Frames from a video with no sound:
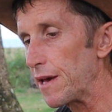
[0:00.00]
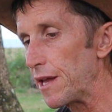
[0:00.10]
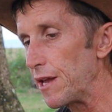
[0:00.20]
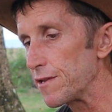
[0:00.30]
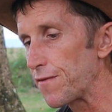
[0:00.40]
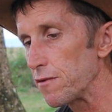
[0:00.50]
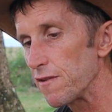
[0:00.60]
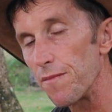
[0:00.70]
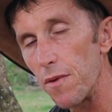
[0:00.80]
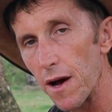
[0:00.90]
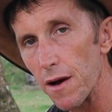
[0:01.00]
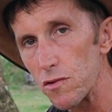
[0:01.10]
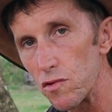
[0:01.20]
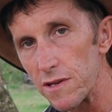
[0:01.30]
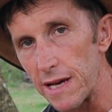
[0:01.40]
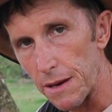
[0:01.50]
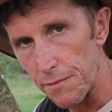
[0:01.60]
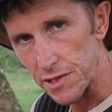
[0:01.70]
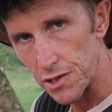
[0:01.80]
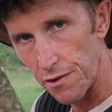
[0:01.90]
It is full of good gut
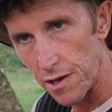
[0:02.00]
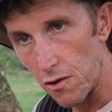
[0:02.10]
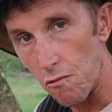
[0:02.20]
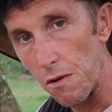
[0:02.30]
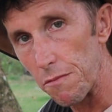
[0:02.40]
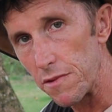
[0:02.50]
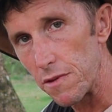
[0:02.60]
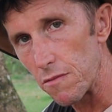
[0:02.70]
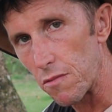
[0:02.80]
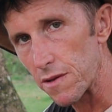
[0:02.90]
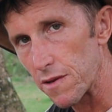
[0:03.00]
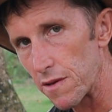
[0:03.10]
bacteria, or what